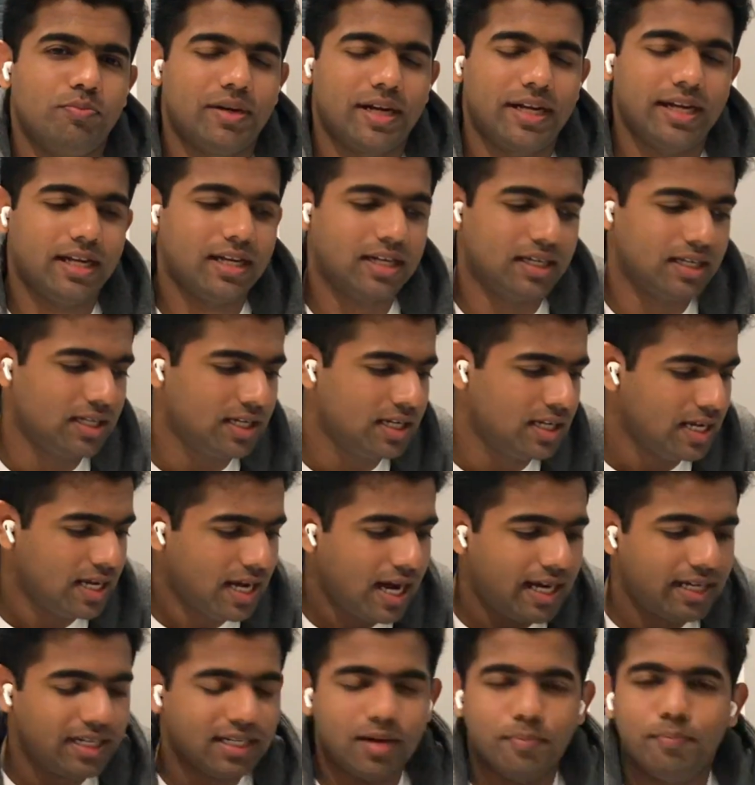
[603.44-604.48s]
break
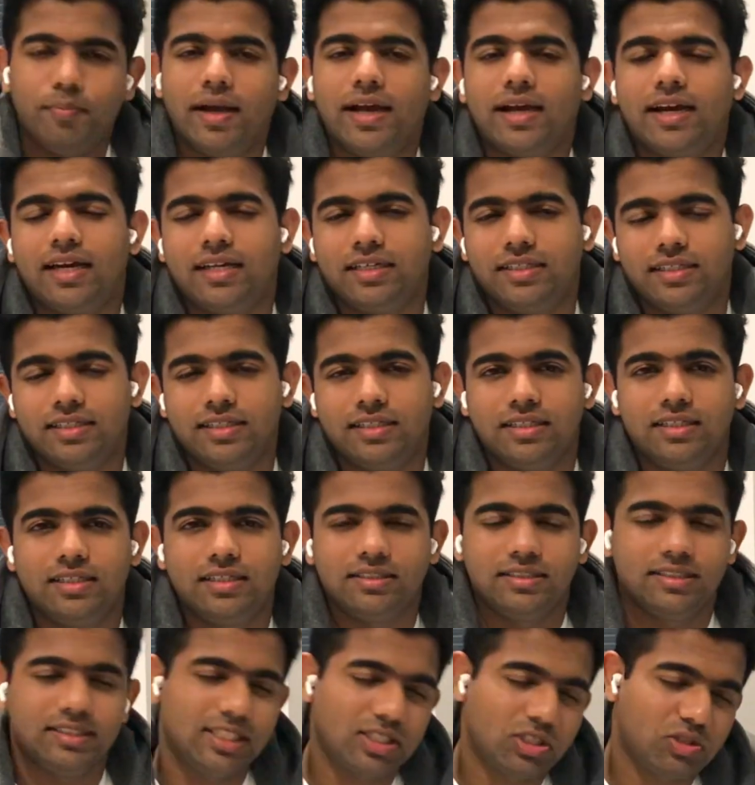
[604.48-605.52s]
and come back and
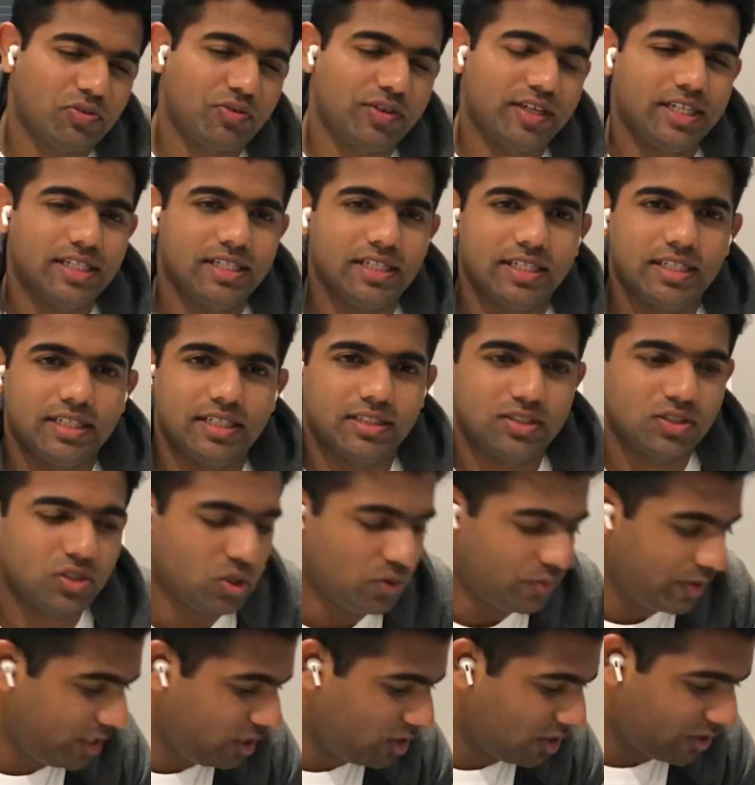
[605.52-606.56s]
just read it again. So
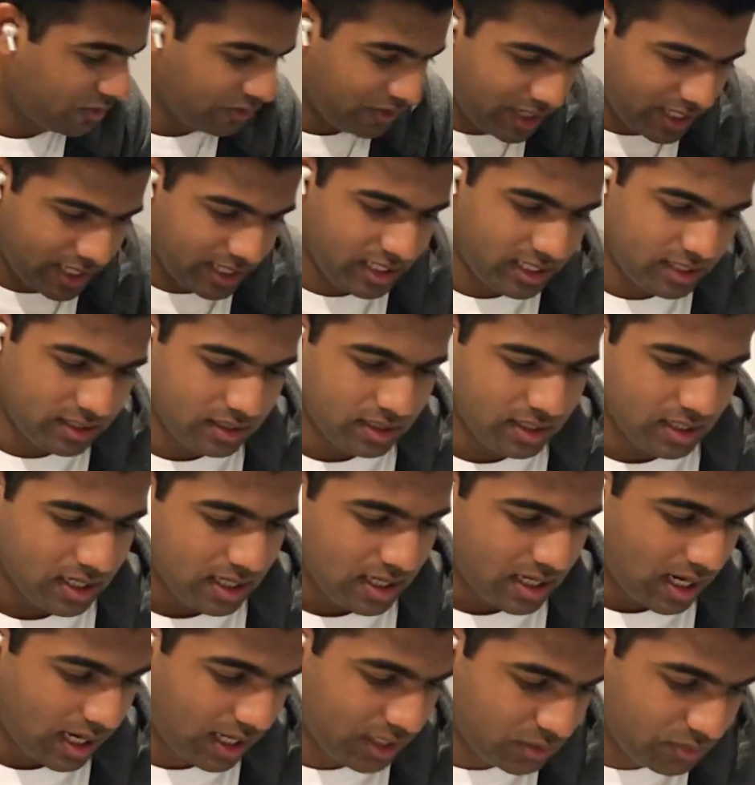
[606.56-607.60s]
when you're reading,
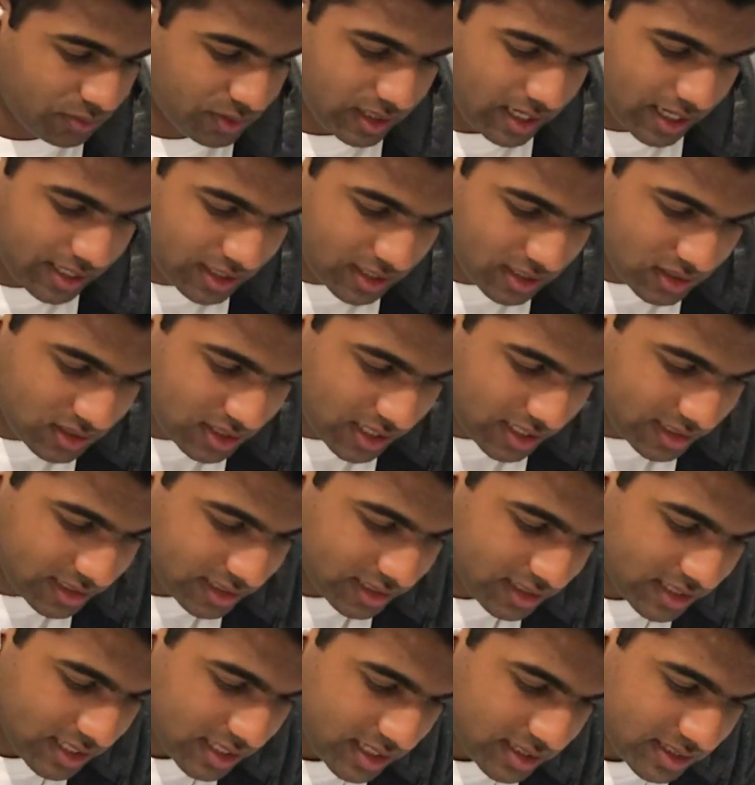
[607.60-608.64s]
you will understand
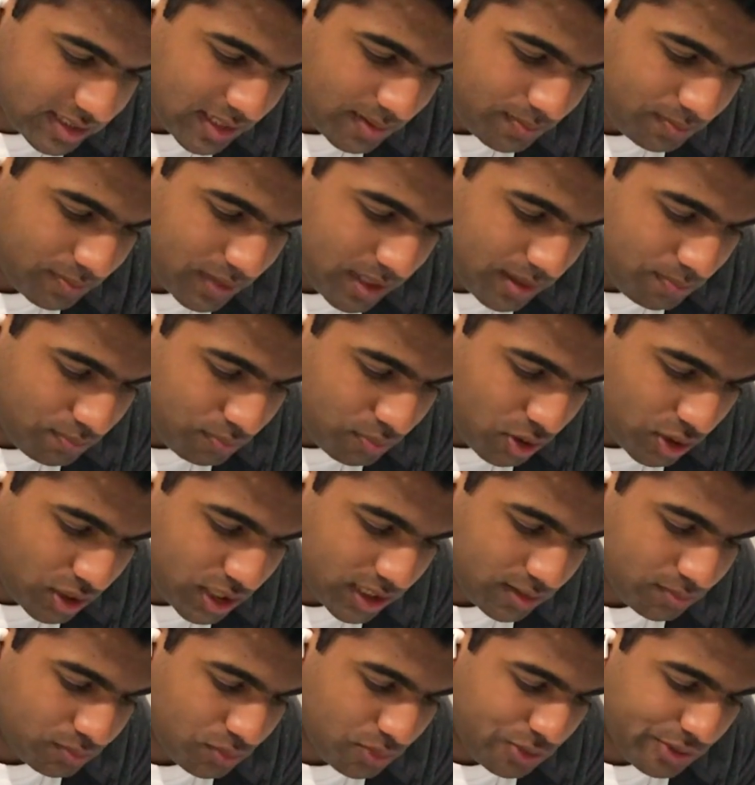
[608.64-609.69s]
that there are some
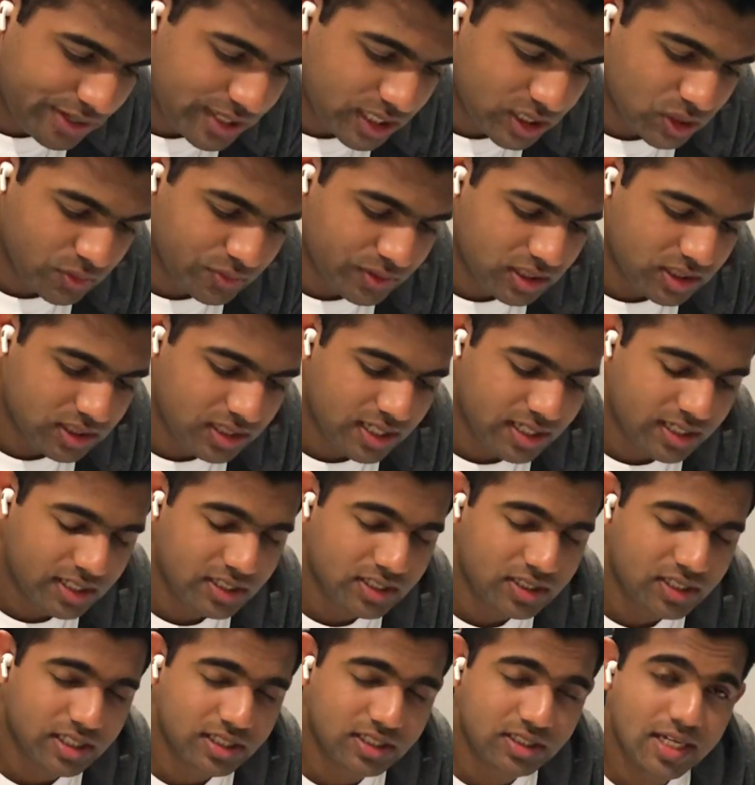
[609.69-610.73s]
important points which there
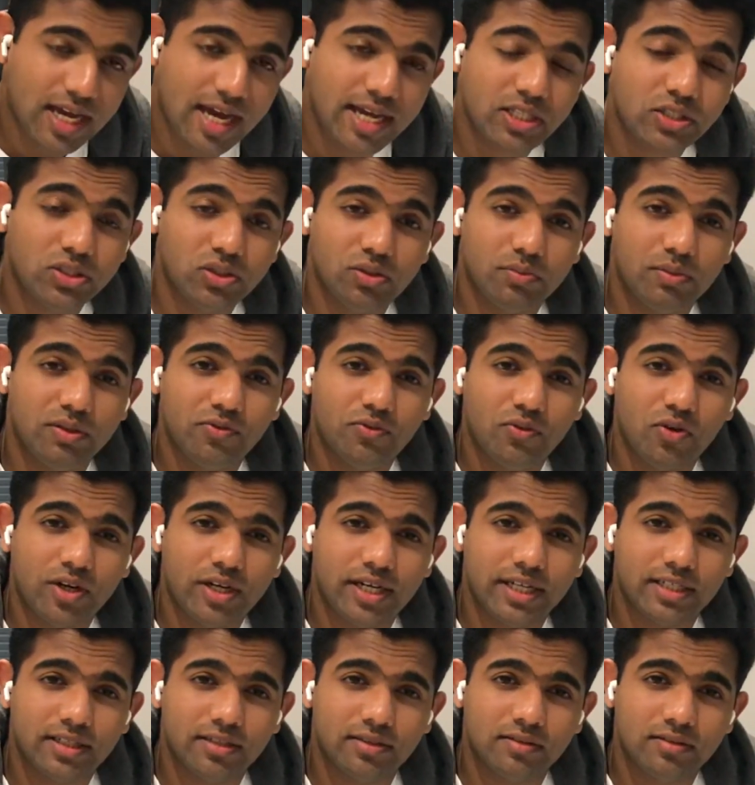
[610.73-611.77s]
is a chance to be
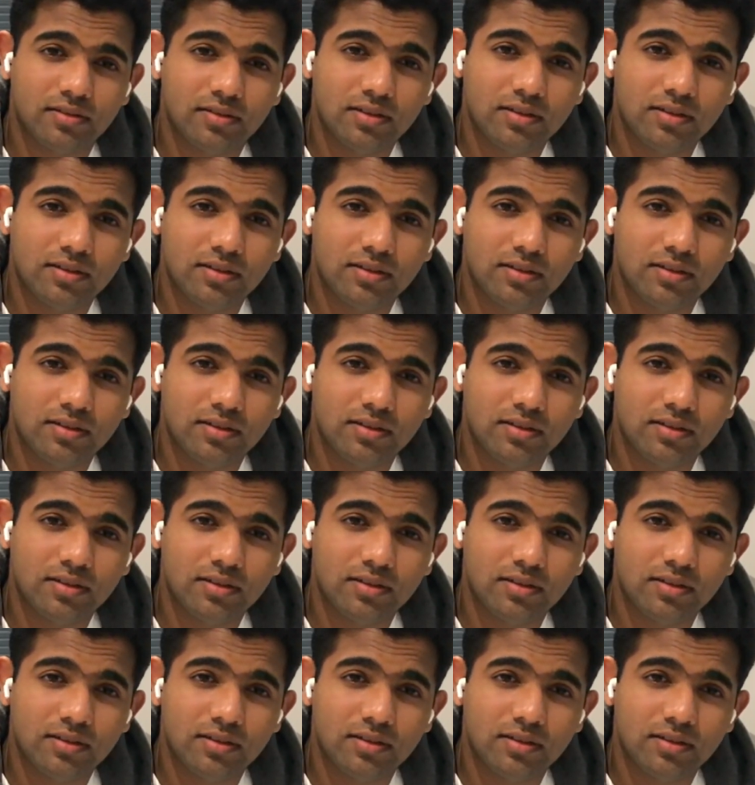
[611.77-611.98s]
forgotten.